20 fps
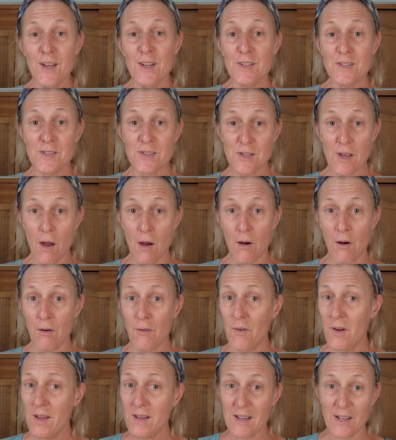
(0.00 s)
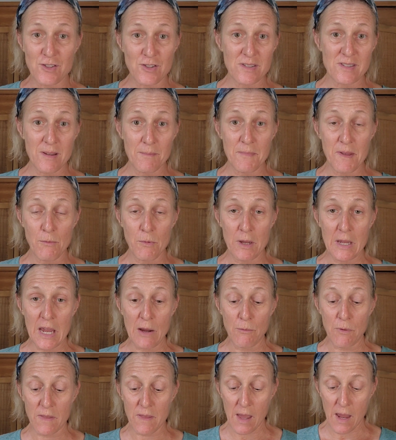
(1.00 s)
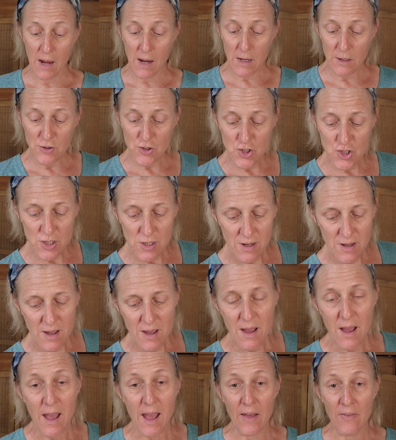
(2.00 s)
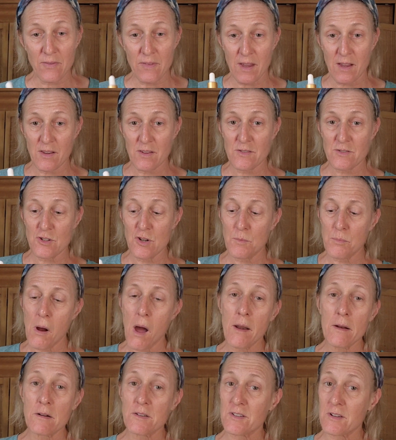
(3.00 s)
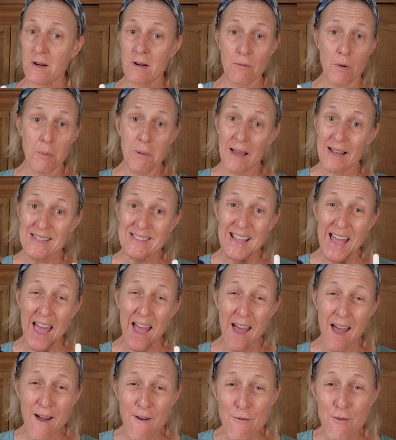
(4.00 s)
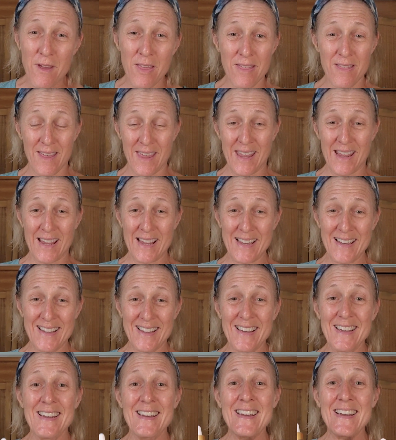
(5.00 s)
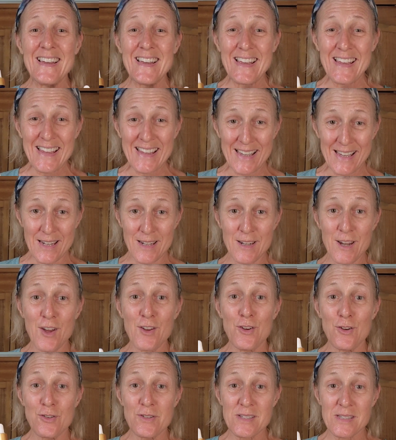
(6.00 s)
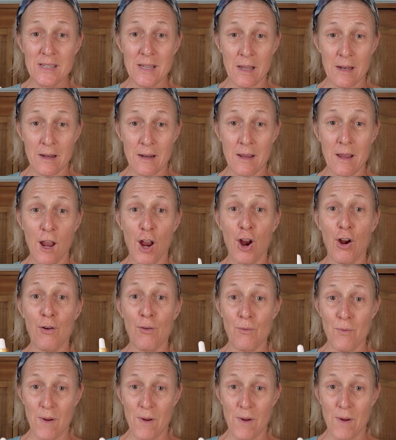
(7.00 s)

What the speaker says: So it's just something we get with age, and these two products are going to replace everything in your skincare